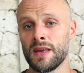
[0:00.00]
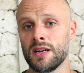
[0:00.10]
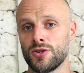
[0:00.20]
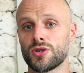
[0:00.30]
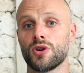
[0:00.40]

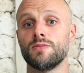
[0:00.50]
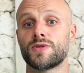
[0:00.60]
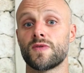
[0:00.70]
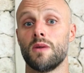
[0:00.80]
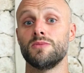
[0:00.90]
just comes
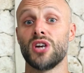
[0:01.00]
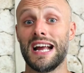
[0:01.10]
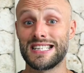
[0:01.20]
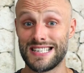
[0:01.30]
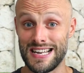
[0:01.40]
from
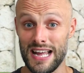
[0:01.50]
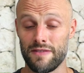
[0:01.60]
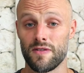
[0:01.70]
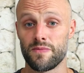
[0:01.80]
changing the depth of